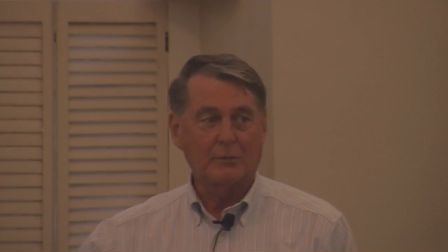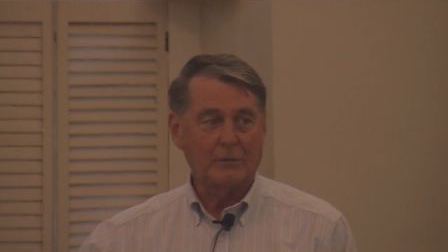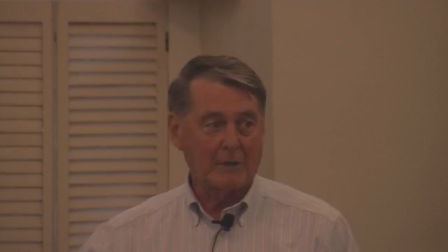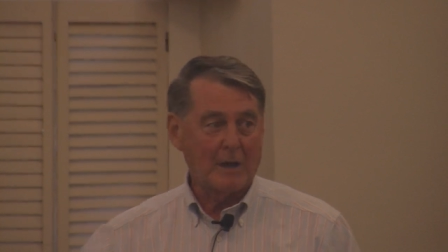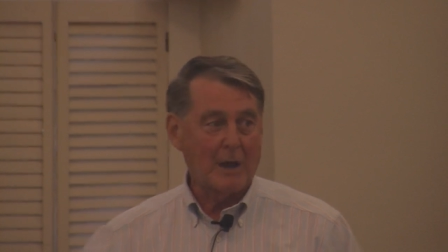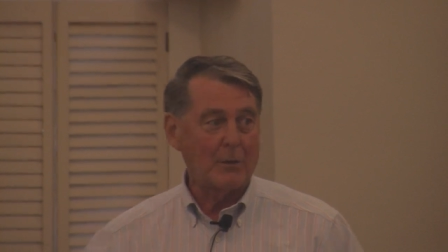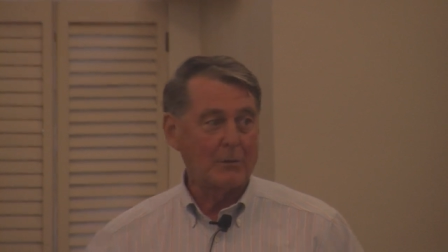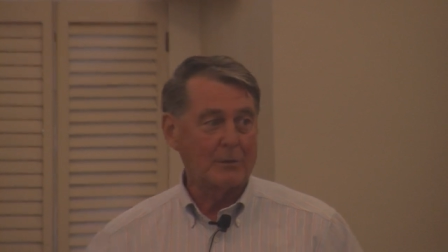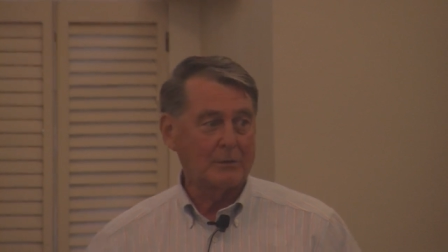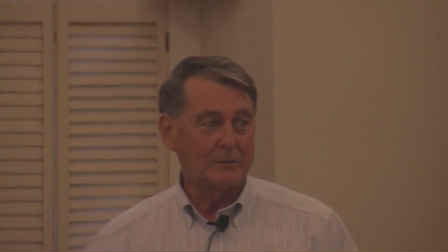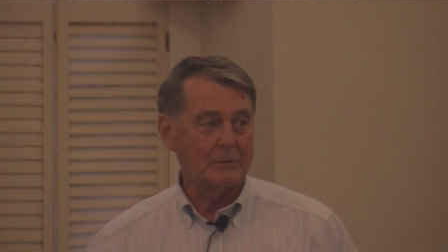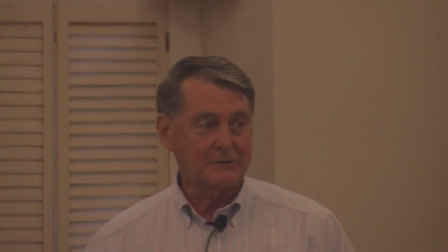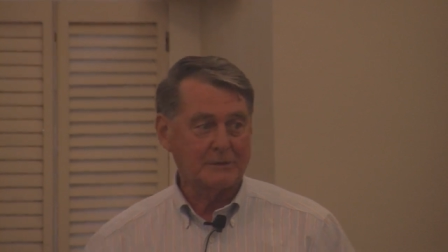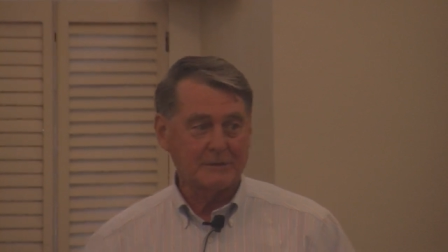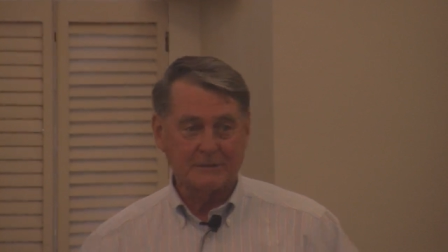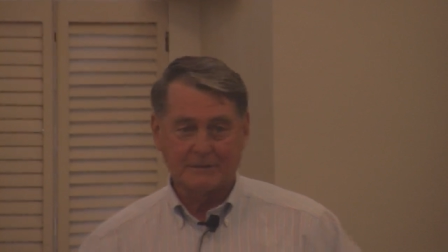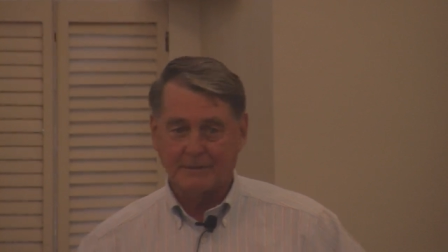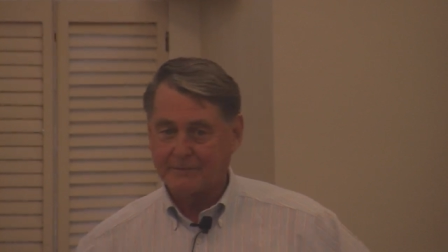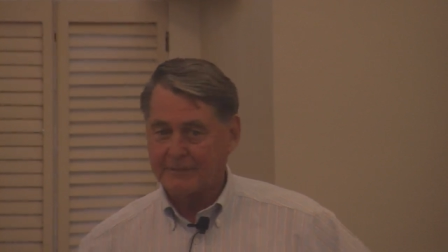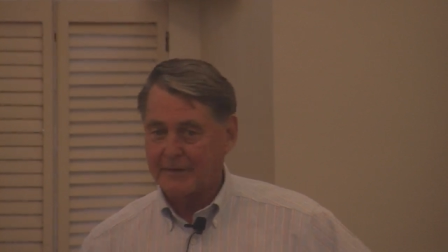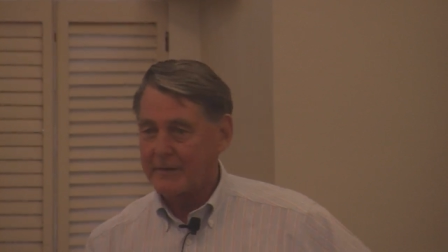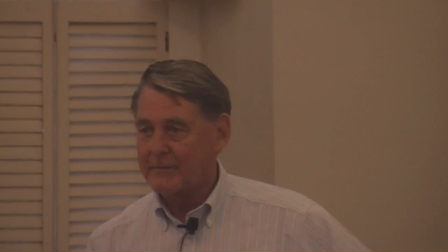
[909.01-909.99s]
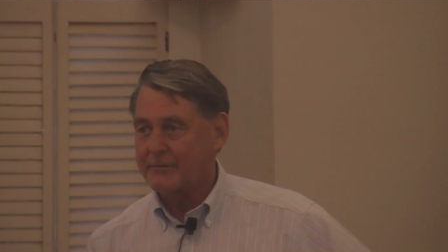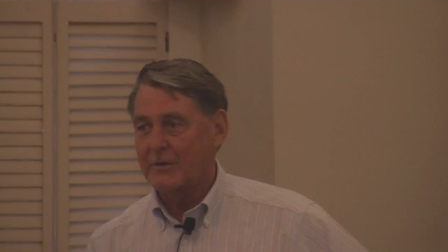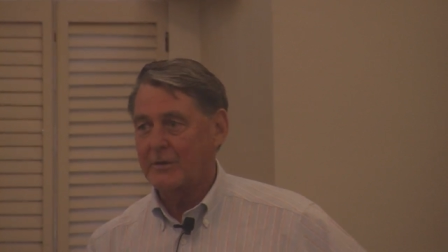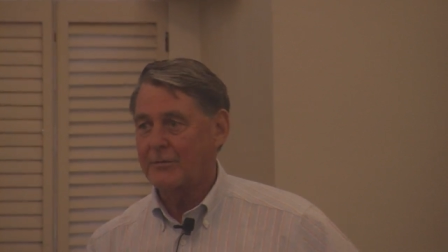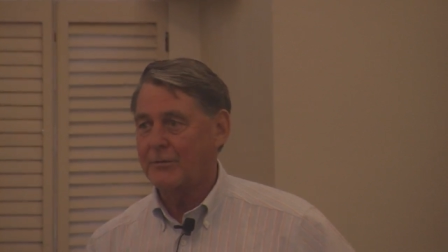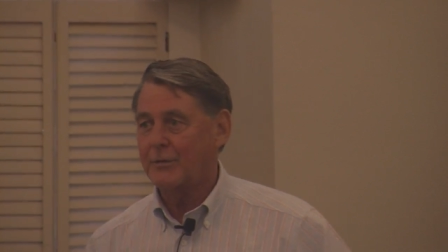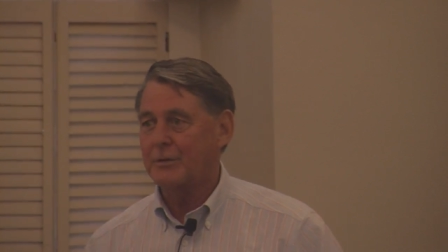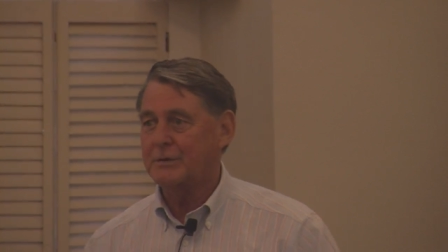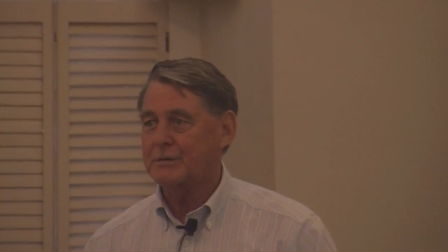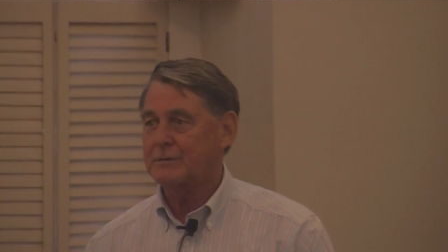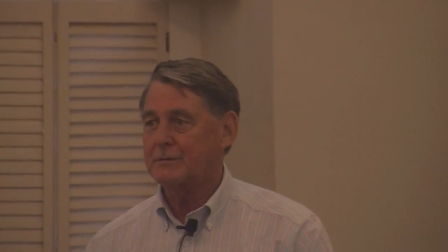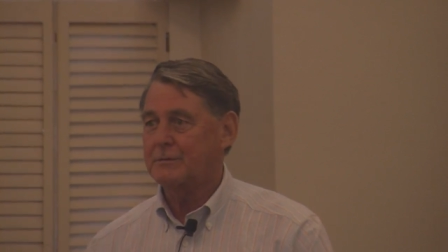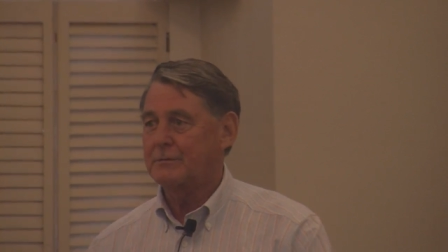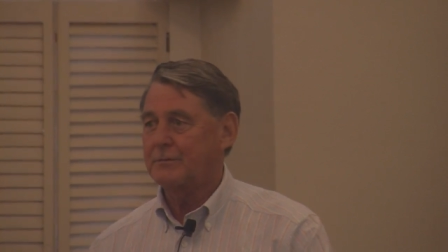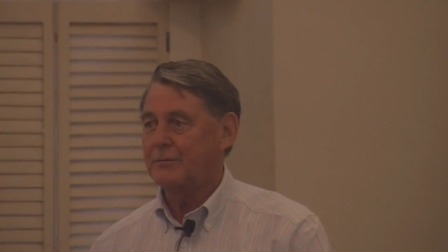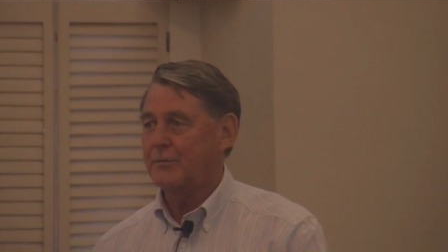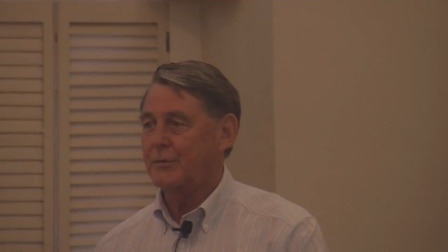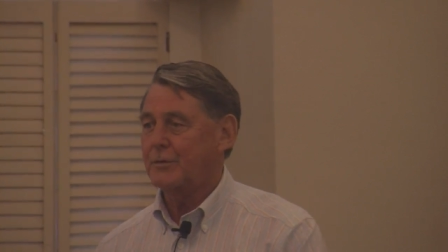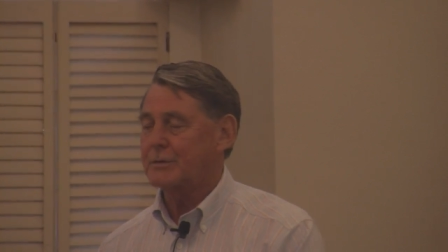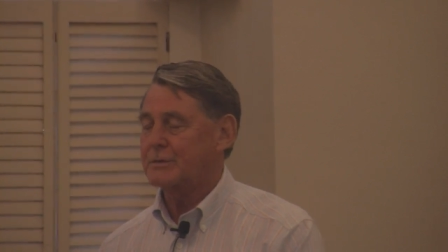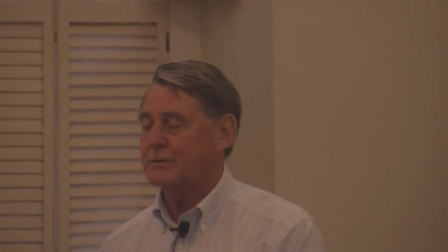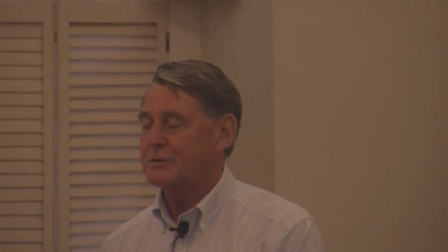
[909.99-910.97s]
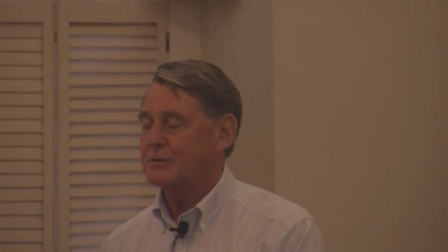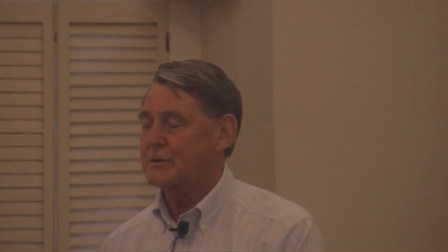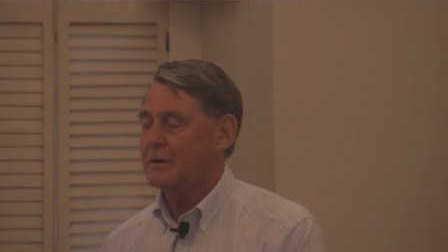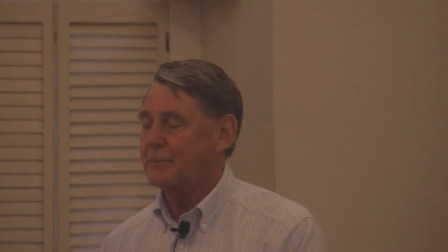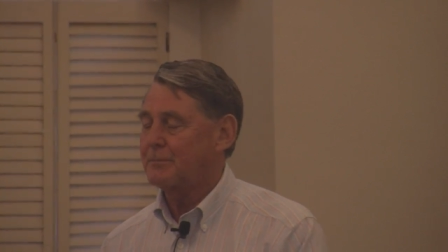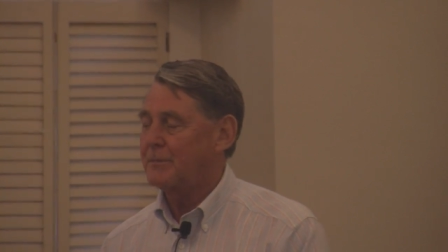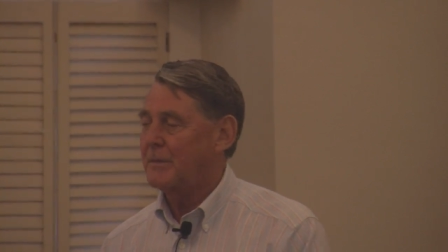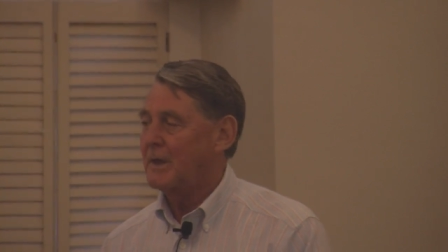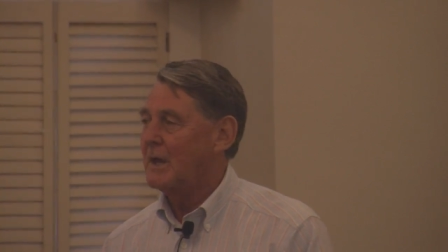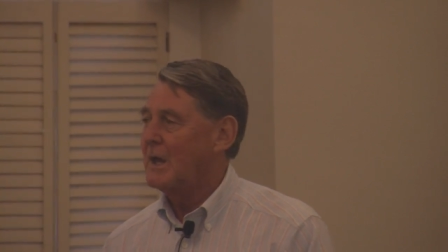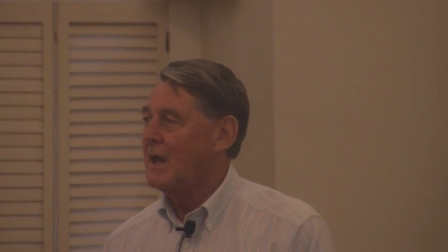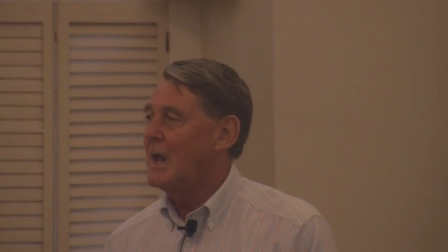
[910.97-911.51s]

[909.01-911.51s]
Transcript: were out since the very, very first, first ship.